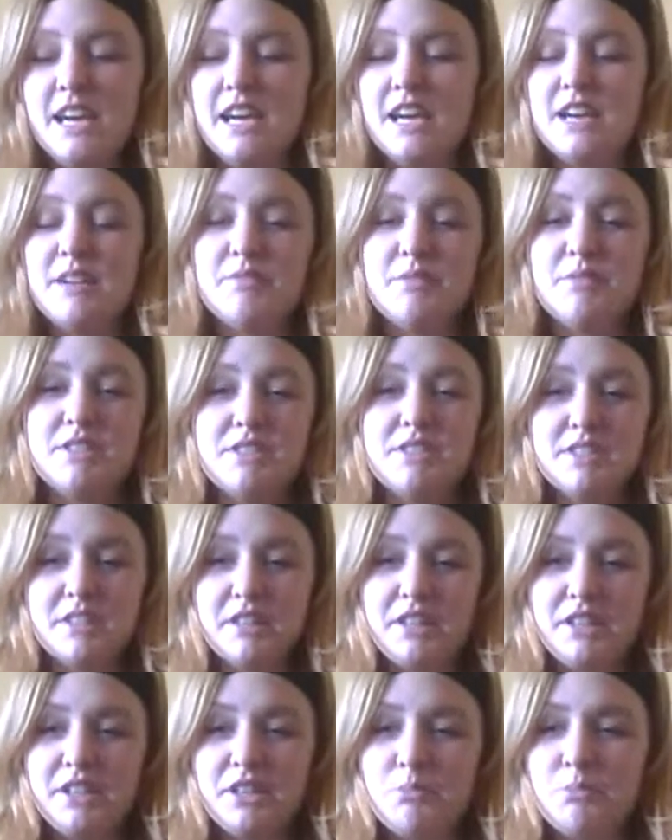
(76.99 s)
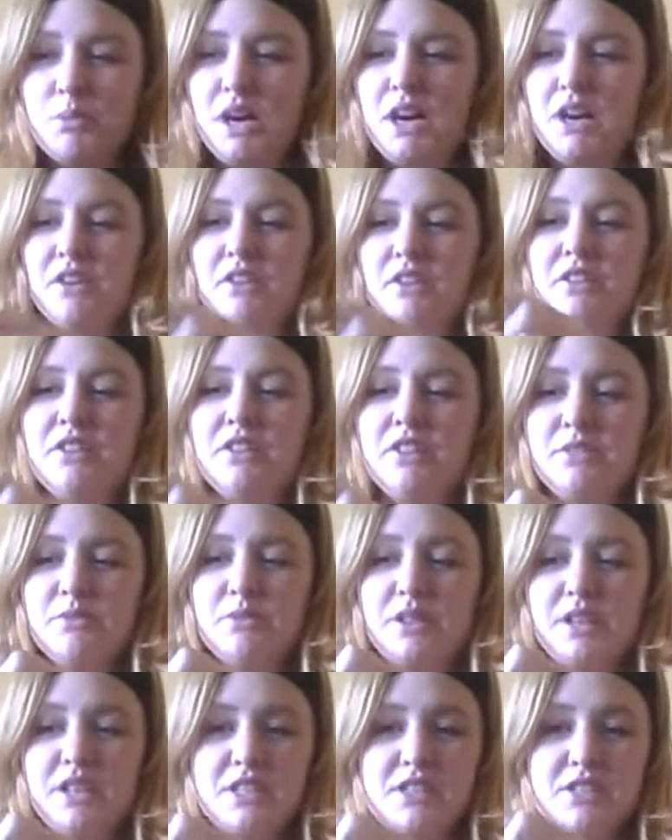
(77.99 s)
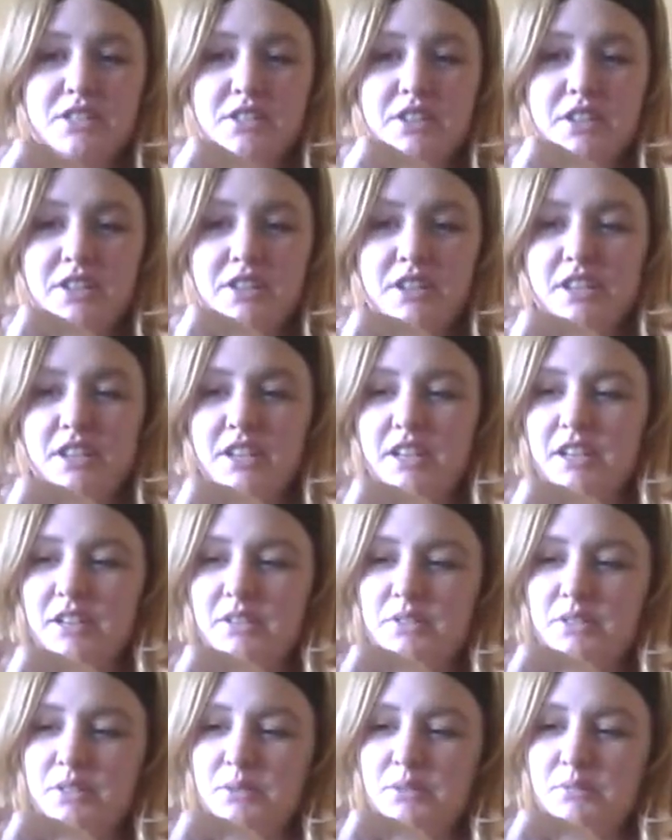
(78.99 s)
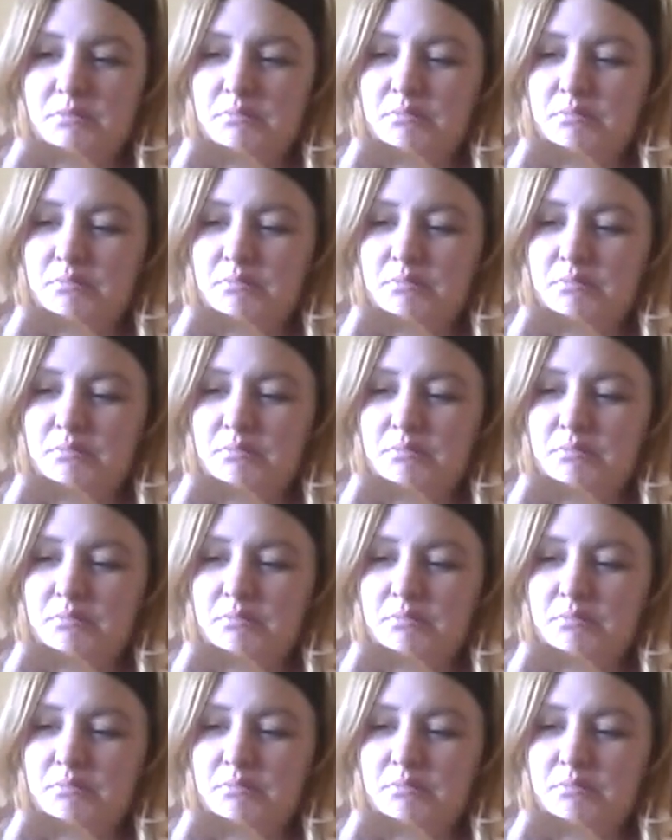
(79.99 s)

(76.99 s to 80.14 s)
This is a liter bottle, and when I started it was